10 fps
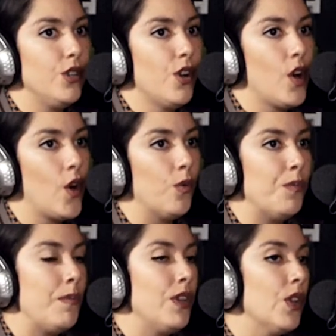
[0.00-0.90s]

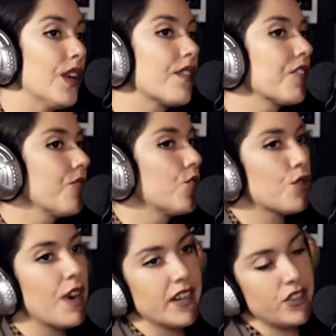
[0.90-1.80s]
maybe like
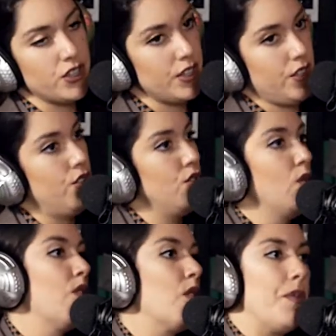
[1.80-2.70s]
trenchless
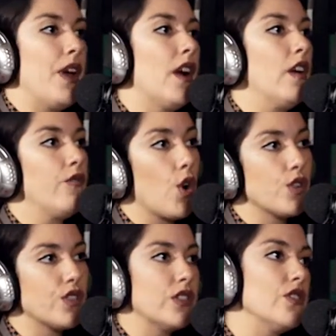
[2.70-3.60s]
sewer repair
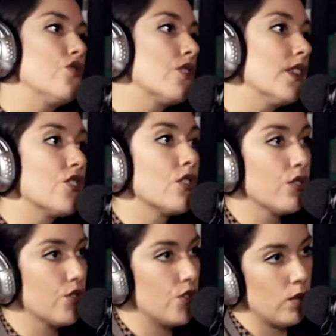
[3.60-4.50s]
versus
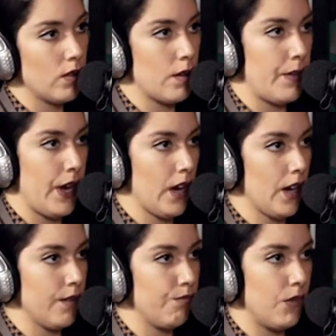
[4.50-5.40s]
traditional sewer
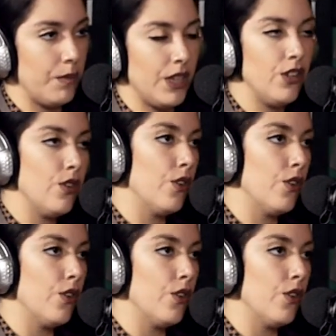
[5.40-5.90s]
repair. I mean, you